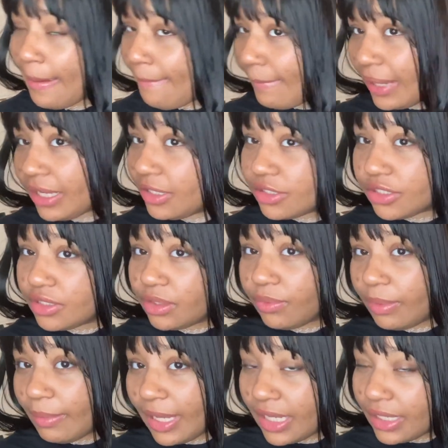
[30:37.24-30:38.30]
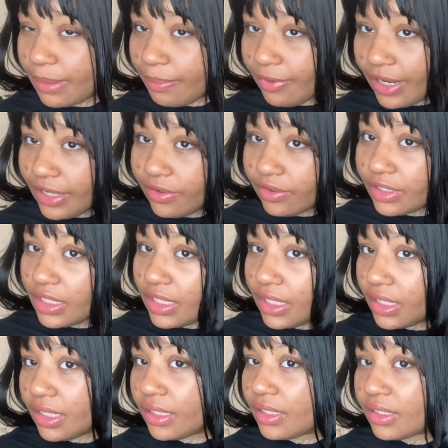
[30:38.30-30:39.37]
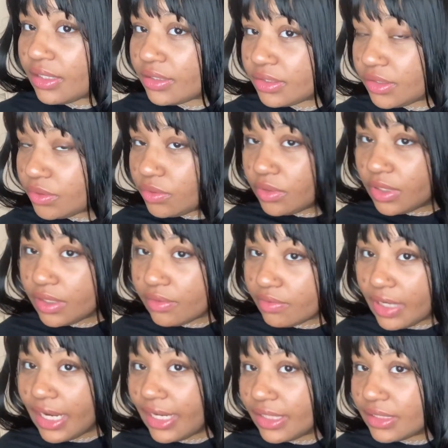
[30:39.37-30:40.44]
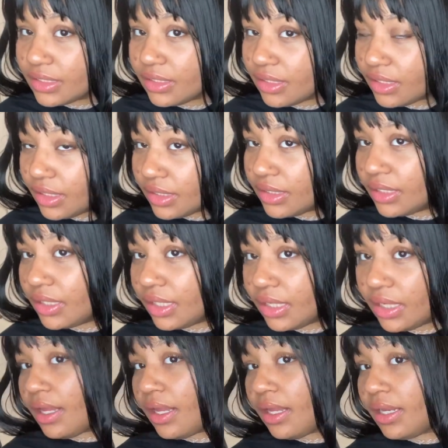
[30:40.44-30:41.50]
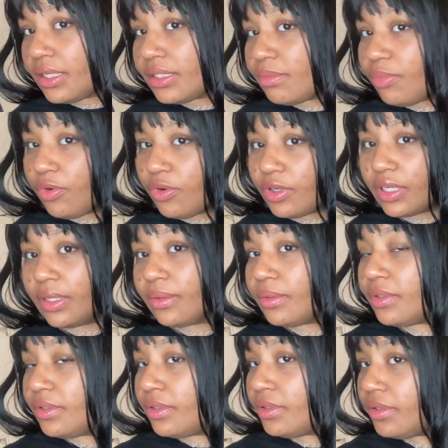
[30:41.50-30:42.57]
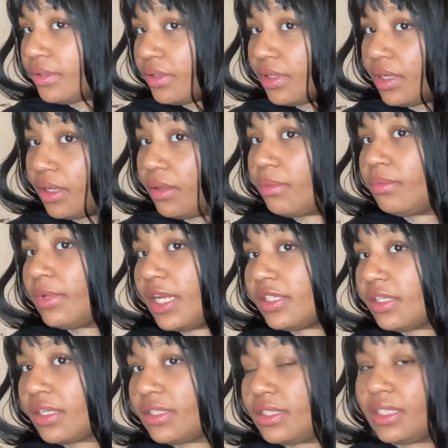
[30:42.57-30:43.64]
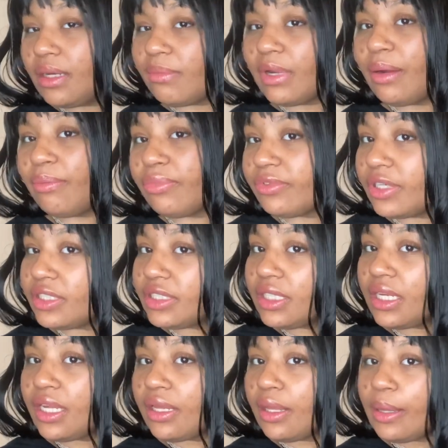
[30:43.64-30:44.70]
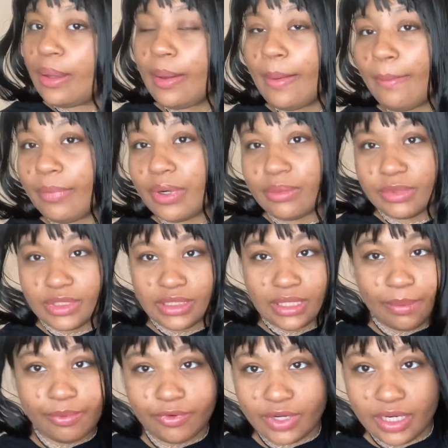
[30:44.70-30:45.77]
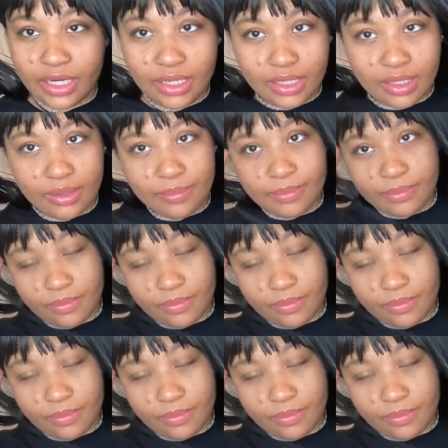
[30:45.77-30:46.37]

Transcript: making sure that we make it a priority to look right and to look good. And it's important. As y'all can see, I'm not brushing it, but I'm separating it.